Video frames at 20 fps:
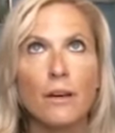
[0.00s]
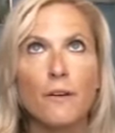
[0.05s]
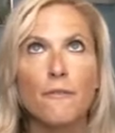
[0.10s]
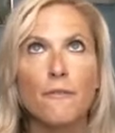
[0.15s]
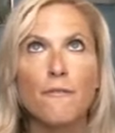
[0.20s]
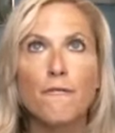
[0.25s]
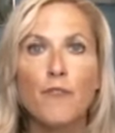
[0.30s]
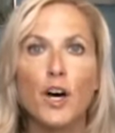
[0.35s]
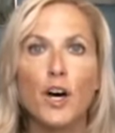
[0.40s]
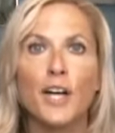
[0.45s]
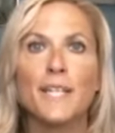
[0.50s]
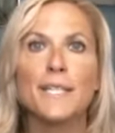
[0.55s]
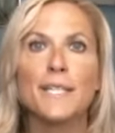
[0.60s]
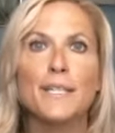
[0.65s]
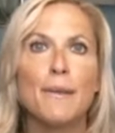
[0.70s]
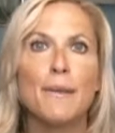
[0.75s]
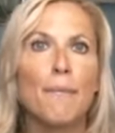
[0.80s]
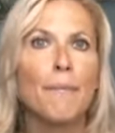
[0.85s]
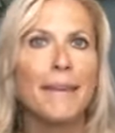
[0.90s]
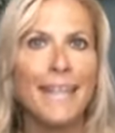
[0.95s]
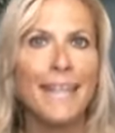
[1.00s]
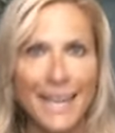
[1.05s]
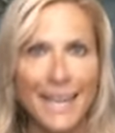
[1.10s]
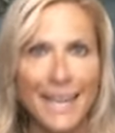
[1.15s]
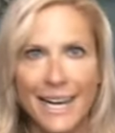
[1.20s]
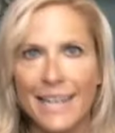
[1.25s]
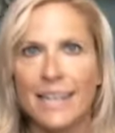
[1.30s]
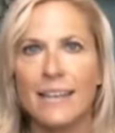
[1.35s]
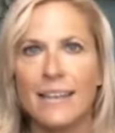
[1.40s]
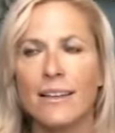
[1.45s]
font
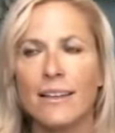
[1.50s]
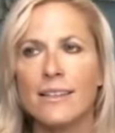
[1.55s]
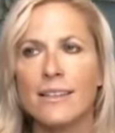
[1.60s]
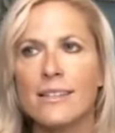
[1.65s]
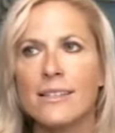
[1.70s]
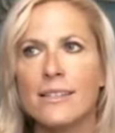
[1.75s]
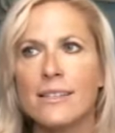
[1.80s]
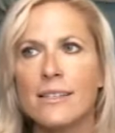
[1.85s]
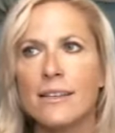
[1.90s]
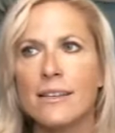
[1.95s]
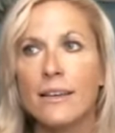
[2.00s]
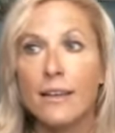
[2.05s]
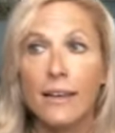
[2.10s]
mechanics.